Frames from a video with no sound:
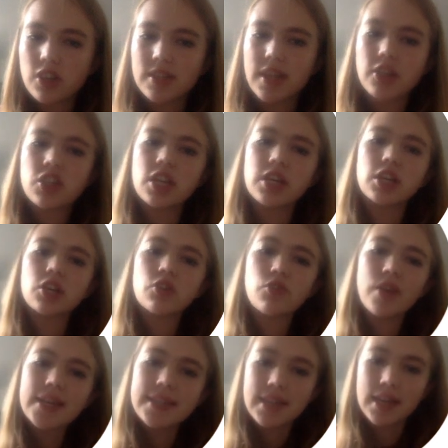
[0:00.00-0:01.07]
is actually
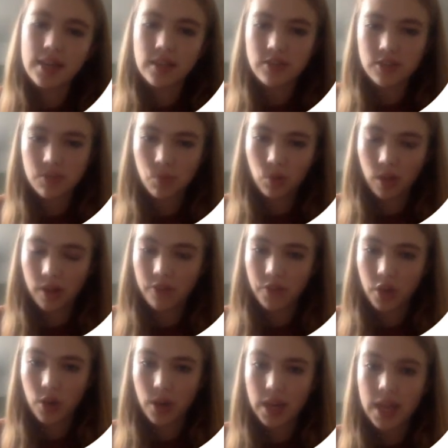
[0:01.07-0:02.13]
greater in small
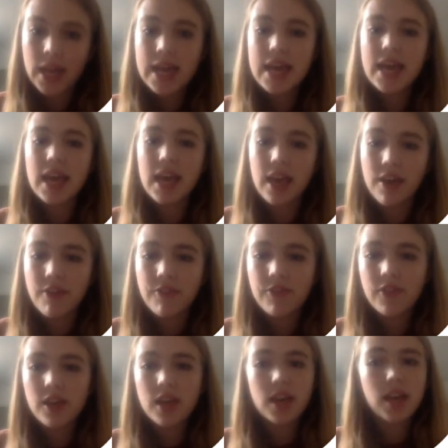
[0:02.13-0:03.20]
alveoli if